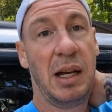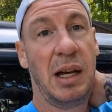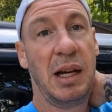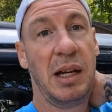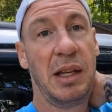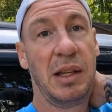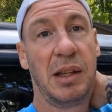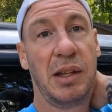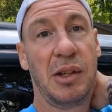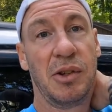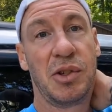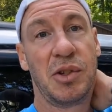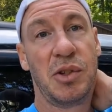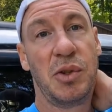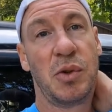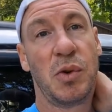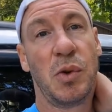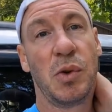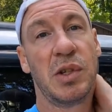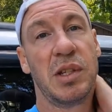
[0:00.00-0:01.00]
Uh, there's
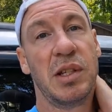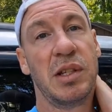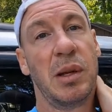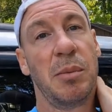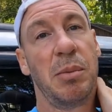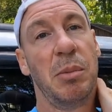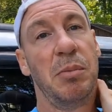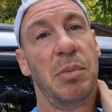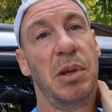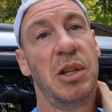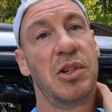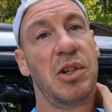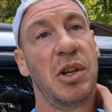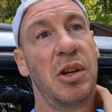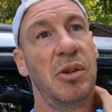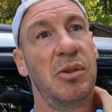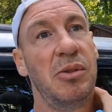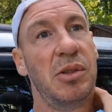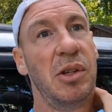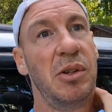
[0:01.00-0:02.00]
two courses up in
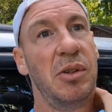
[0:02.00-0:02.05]
Pinchot,